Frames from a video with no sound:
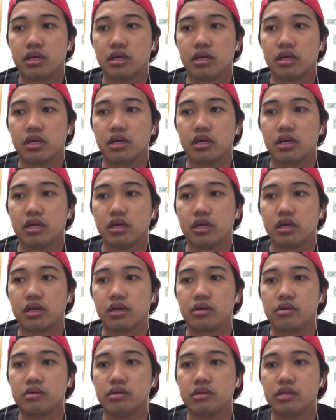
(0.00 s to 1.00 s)

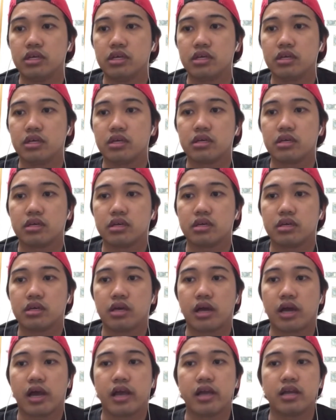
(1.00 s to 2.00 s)
including
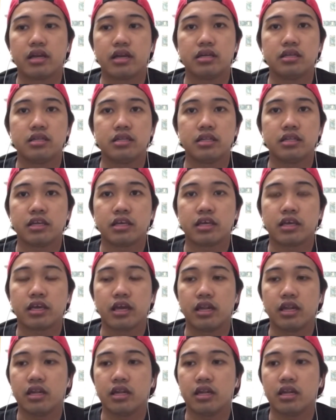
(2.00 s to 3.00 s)
Ireland, Canada,
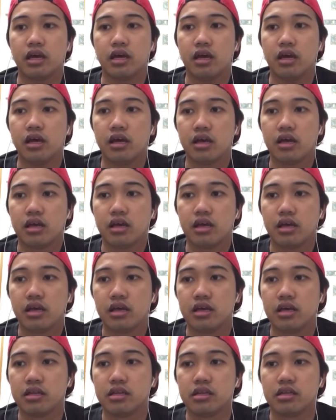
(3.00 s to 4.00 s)

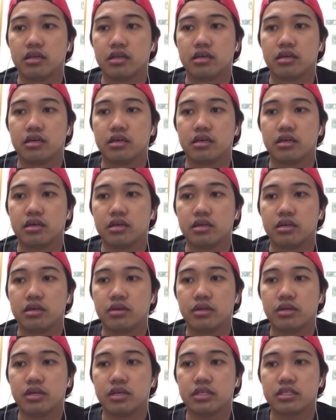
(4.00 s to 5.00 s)
the United
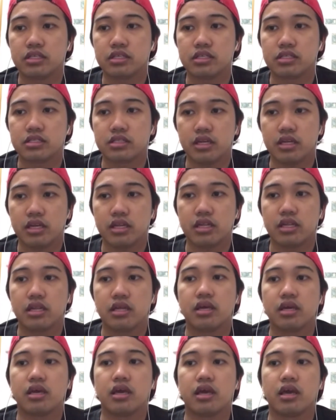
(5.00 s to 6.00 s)
States,
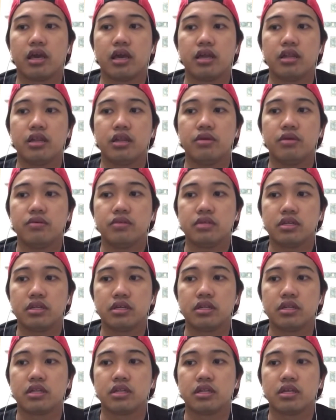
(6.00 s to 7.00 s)
and New Zealand,
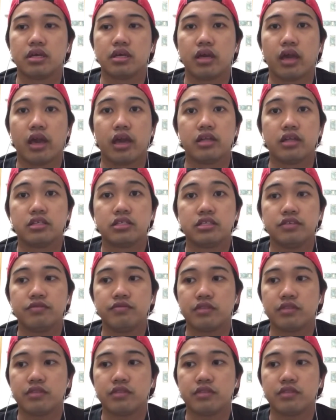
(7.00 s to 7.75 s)
and shifting